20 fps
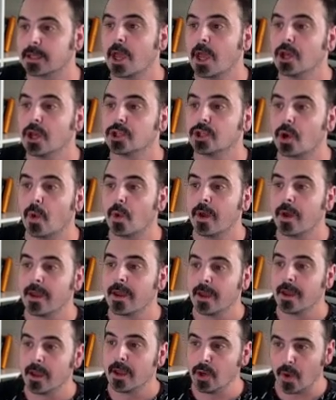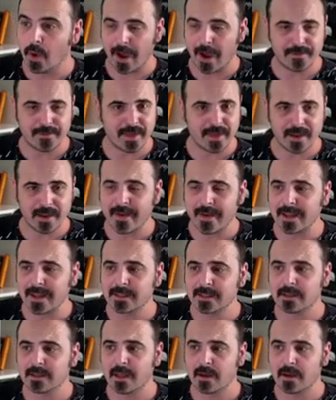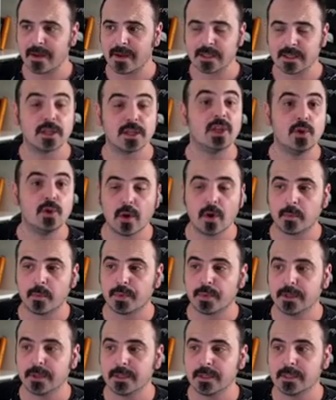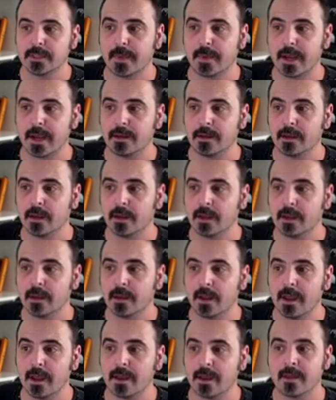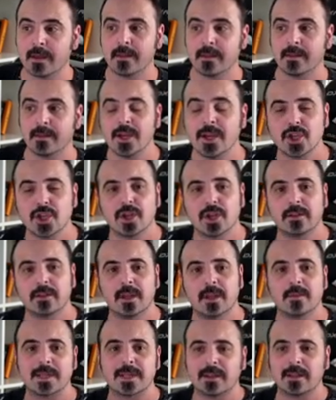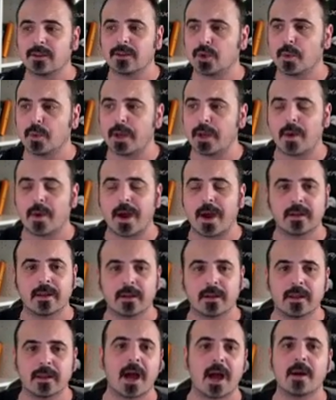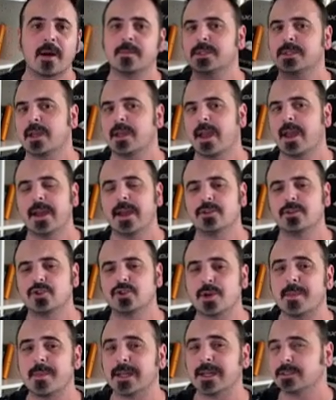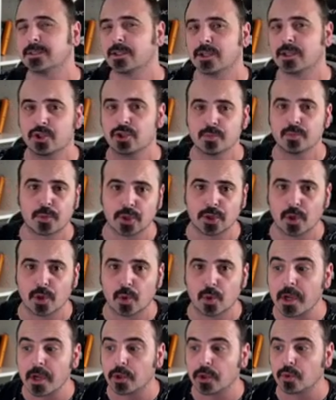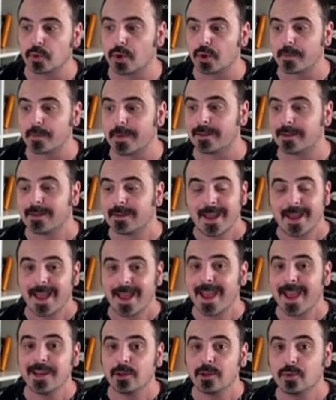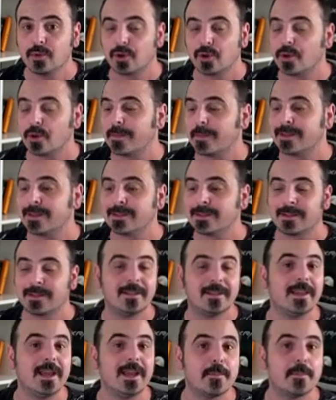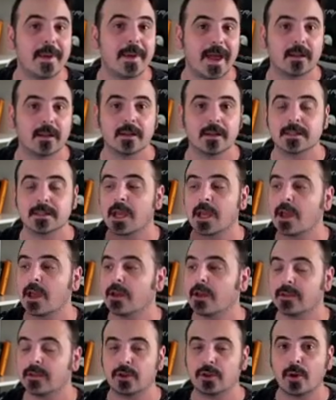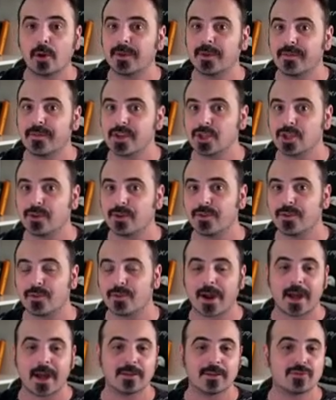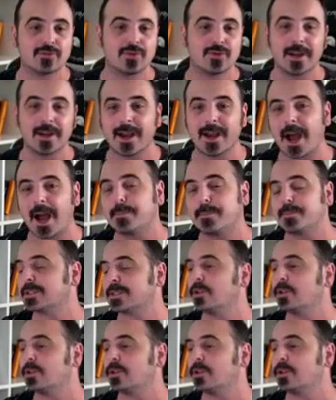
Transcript: So you have the events that you are participating in, and national teams, under 21, clubs, Hattrick Masters, Supporter Week tournament, any tournament, league battles, the top division of your country, cups, you